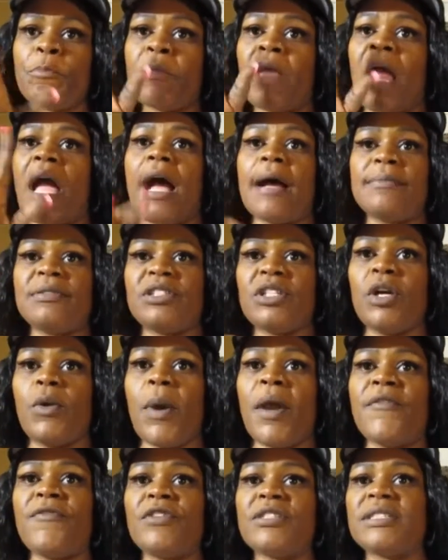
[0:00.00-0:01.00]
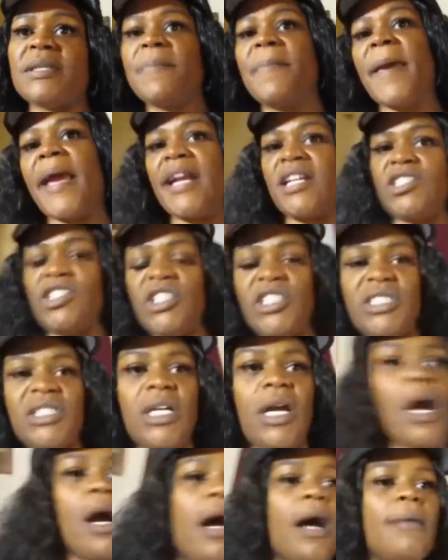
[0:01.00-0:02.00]
I'm still waiting for some packages to
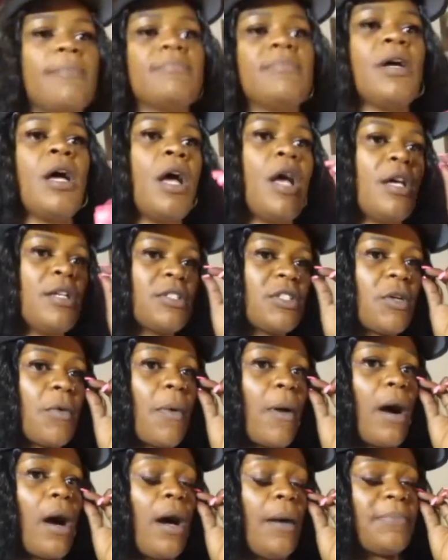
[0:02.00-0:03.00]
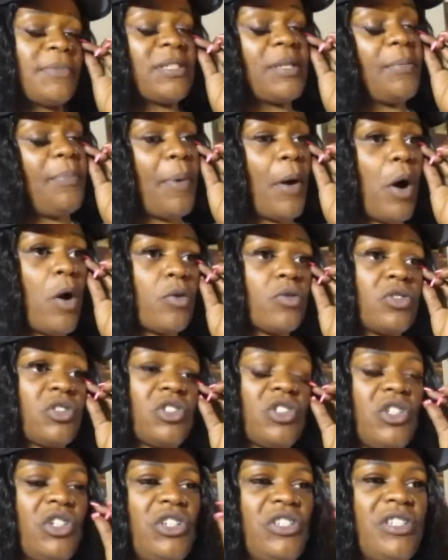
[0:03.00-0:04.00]
come. So, some
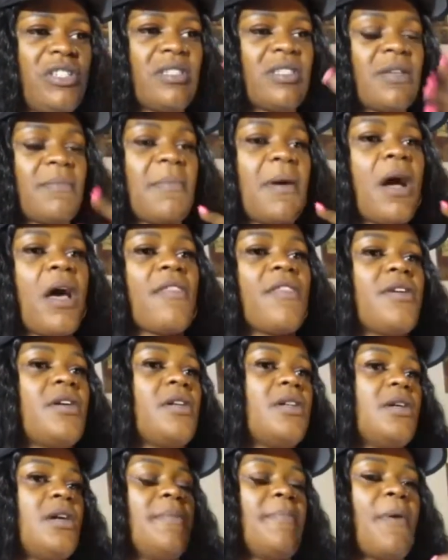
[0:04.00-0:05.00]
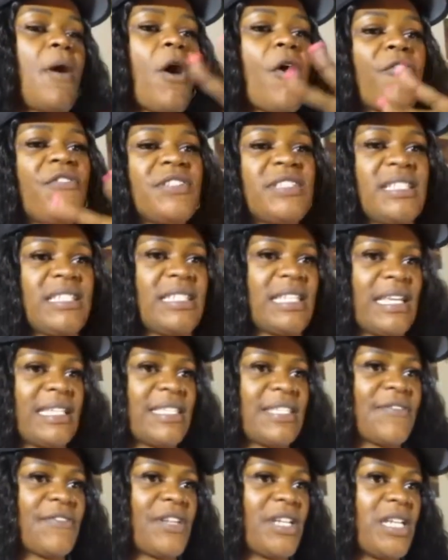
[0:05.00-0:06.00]
posters and some other office
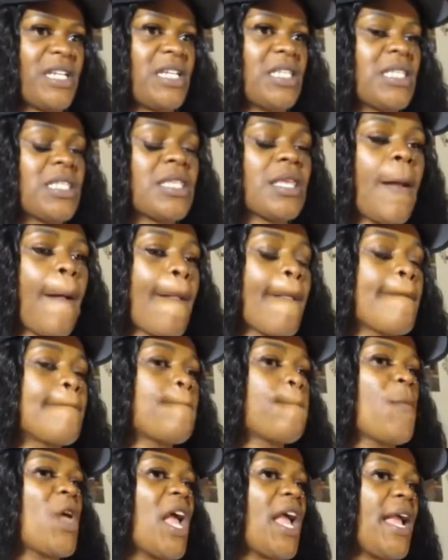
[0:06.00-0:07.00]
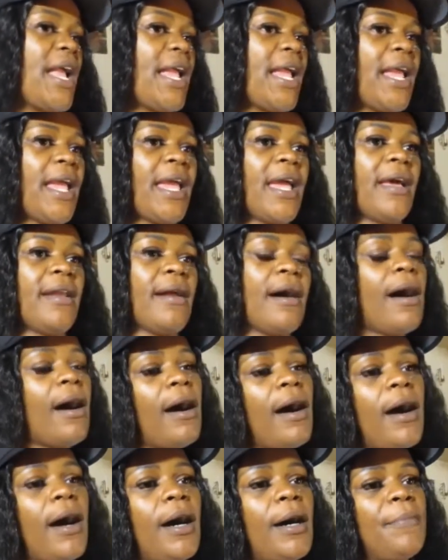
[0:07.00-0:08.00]
accessories. And
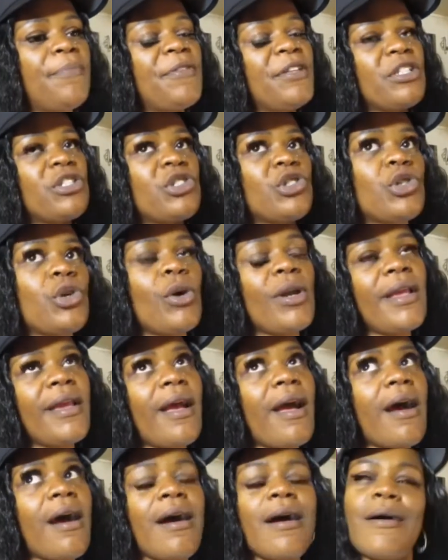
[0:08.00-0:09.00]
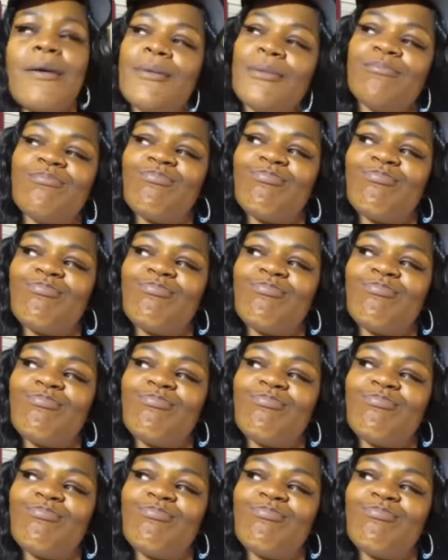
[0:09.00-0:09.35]
the studio.